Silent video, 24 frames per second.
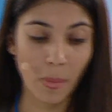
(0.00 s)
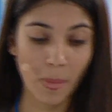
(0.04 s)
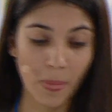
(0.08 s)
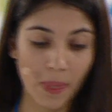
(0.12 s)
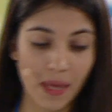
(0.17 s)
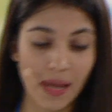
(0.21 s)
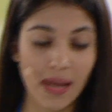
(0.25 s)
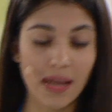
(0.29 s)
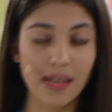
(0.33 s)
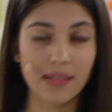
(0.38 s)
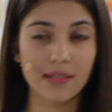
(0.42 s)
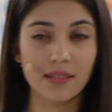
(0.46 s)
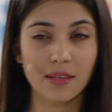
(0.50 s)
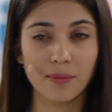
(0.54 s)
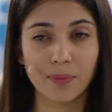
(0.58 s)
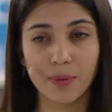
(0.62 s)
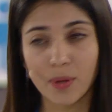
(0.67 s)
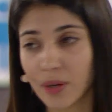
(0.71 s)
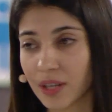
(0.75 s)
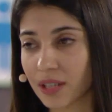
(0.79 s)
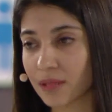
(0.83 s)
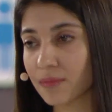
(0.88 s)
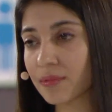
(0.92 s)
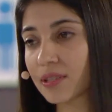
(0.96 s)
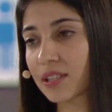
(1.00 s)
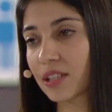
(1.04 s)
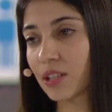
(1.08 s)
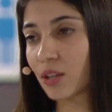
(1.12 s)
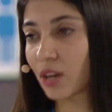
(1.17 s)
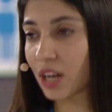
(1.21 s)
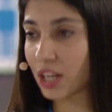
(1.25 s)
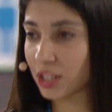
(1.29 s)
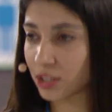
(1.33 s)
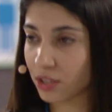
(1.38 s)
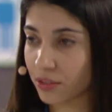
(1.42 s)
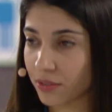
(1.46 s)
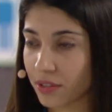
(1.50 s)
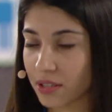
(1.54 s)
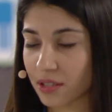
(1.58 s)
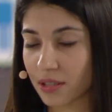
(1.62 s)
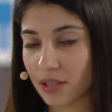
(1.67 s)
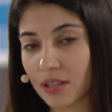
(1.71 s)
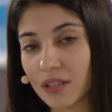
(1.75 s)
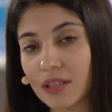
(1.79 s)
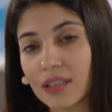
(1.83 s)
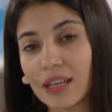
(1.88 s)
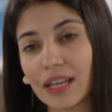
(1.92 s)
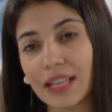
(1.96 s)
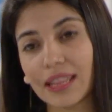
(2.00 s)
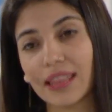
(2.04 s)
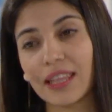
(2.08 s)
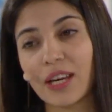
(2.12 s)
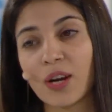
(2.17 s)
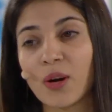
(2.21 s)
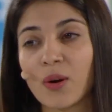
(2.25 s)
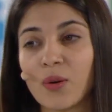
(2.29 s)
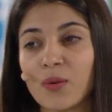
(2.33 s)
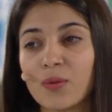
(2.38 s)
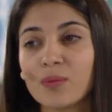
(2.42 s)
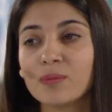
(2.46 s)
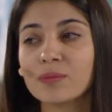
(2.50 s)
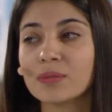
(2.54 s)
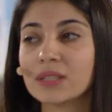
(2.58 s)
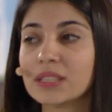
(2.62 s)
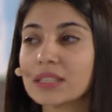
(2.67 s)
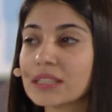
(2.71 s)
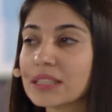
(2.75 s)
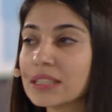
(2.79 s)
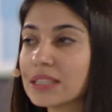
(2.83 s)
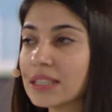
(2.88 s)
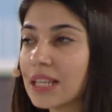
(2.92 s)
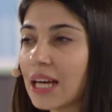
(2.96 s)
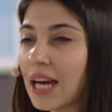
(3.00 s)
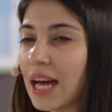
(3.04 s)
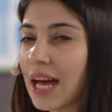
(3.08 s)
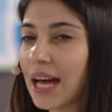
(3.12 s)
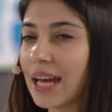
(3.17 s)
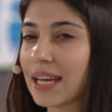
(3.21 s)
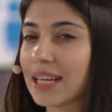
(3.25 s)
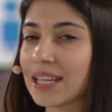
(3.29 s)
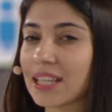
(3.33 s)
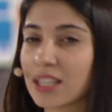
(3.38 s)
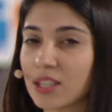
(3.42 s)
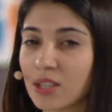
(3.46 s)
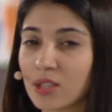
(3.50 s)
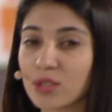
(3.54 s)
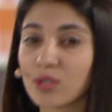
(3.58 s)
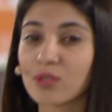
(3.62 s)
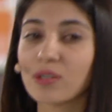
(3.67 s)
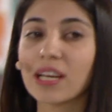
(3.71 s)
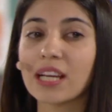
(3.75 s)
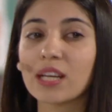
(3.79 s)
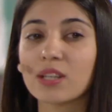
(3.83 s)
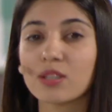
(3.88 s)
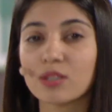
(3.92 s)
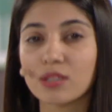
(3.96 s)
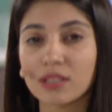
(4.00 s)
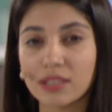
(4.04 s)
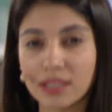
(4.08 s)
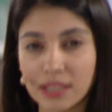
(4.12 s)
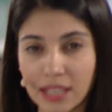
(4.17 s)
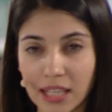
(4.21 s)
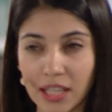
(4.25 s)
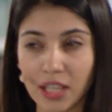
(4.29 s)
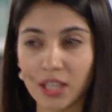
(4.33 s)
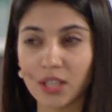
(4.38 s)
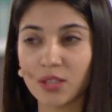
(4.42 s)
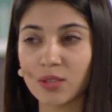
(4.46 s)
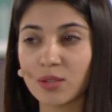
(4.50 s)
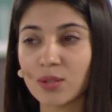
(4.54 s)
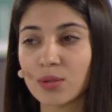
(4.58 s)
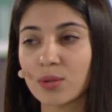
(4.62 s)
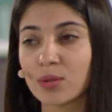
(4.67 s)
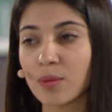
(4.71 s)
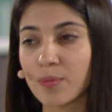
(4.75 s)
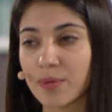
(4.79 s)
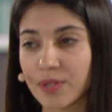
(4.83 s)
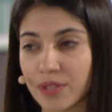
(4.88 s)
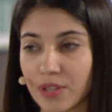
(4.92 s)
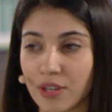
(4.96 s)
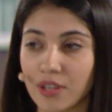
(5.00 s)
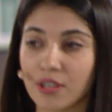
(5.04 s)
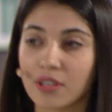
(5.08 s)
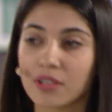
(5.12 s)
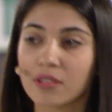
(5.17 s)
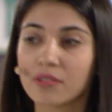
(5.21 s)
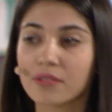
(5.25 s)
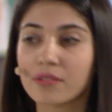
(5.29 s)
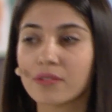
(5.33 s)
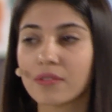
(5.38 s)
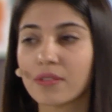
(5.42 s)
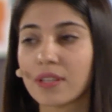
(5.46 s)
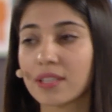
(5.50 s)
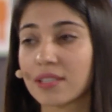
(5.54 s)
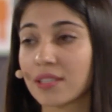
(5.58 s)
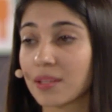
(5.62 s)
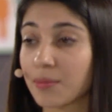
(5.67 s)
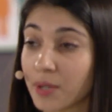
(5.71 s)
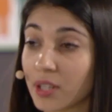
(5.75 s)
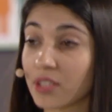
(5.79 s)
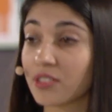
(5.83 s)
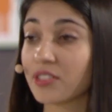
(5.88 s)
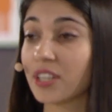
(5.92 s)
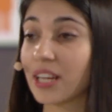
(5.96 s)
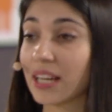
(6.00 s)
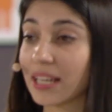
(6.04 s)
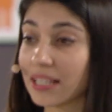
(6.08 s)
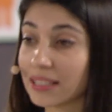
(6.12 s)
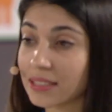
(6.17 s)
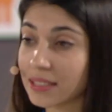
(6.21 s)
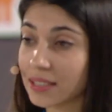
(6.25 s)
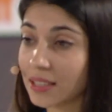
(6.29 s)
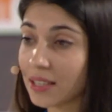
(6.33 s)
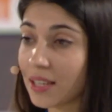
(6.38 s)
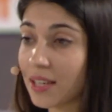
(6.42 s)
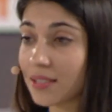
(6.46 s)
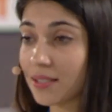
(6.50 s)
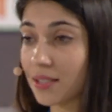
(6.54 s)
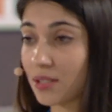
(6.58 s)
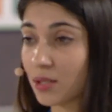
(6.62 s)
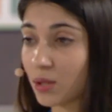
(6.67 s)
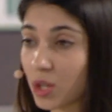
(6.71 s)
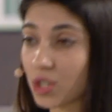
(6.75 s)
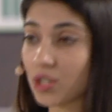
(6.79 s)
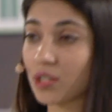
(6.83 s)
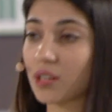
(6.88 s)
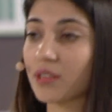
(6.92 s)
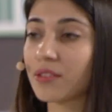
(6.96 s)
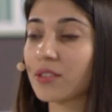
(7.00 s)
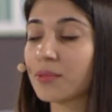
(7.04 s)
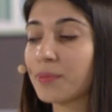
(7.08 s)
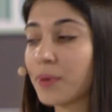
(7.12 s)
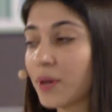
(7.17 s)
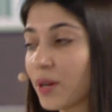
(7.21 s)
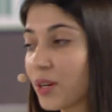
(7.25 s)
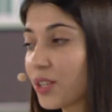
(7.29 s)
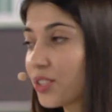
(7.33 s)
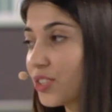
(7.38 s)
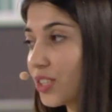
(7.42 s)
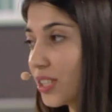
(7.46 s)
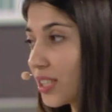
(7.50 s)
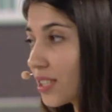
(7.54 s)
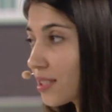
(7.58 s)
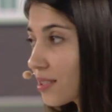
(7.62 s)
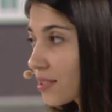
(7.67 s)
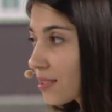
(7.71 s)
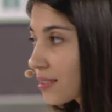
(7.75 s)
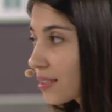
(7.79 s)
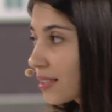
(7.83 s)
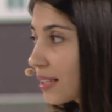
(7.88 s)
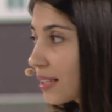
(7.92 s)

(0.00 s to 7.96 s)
As a programs and knowledge officer at the Home, I can not only continue to observe the Cypriot reality as a social anthropologist,